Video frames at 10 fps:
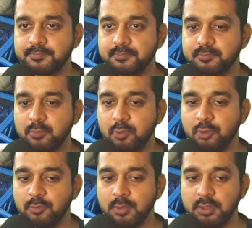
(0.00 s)
mouse
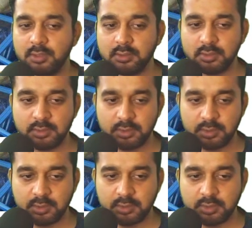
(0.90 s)
bar,
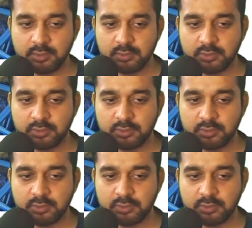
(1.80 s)
to